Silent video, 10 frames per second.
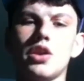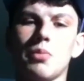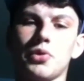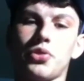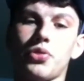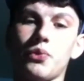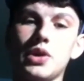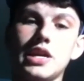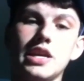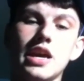Number
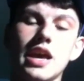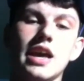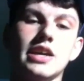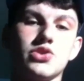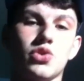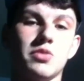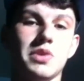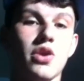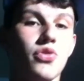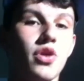3 is going to
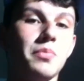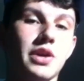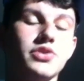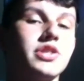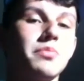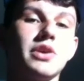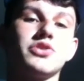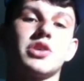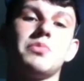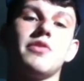be your thumbnails.
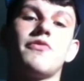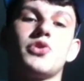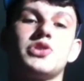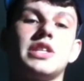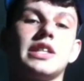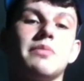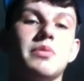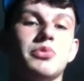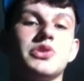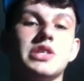Thumbnails are going to be the first thing that
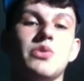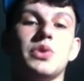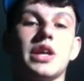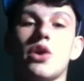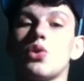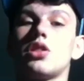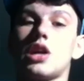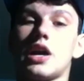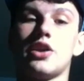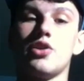people see when they go to
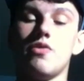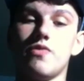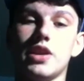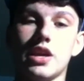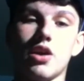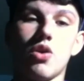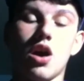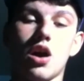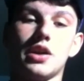click on a new video.